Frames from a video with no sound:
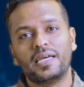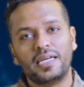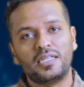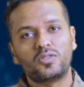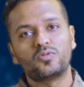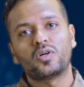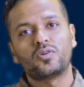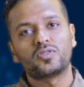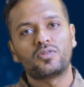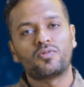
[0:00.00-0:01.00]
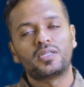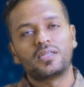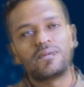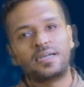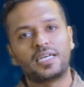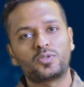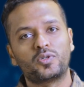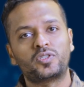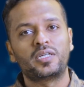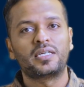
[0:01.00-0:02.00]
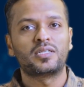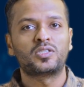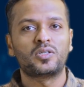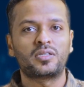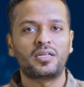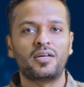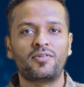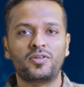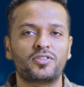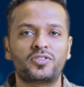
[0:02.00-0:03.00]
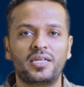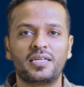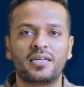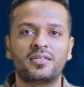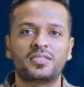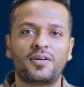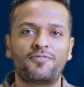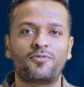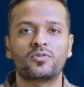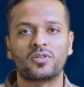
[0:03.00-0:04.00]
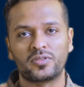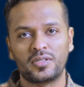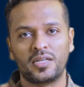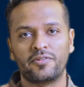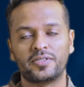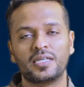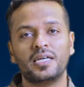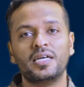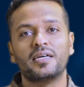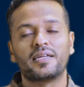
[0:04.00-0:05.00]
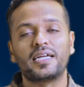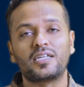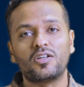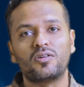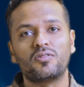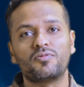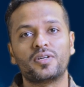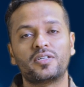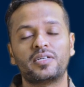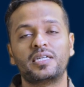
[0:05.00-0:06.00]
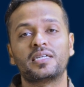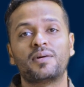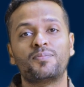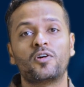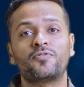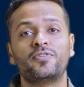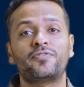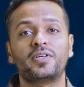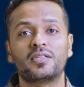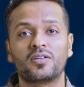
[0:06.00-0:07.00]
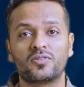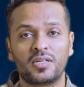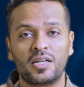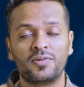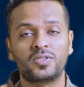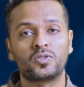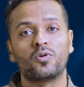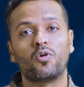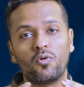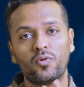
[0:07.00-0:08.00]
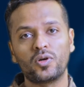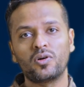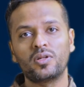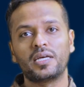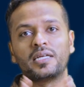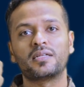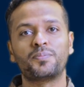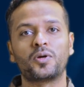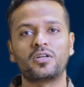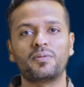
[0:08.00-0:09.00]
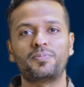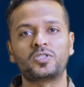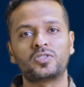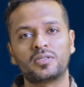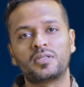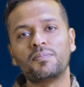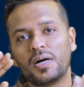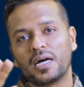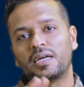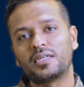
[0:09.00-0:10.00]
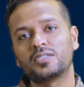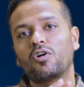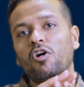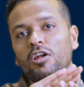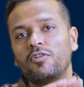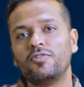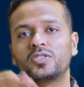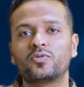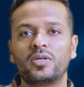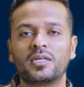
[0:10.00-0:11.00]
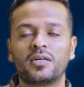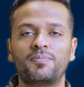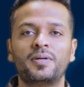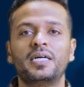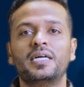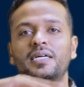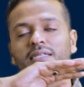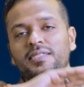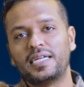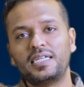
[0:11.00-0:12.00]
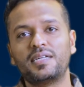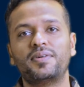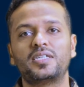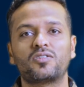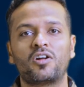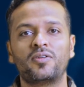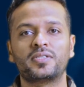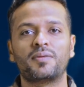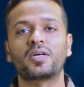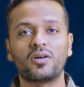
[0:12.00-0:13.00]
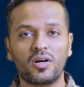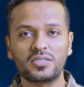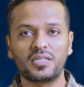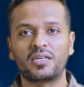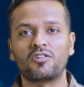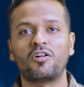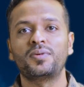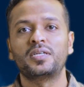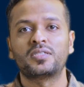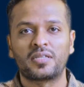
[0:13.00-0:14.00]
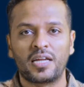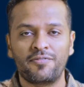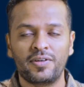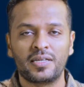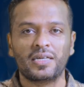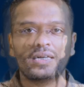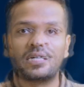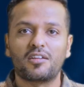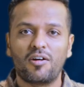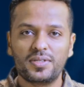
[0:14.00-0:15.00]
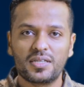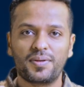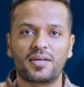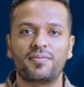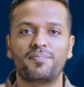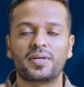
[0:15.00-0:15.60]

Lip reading: in 2001 the index was trading at a certain level, it was trading under sub 4,000 levels. Right now we are trading about 15,000 levels. So overall, in a broader picture, the market is always going up, the sentiment is always up because the economy is thriving, the economies are becoming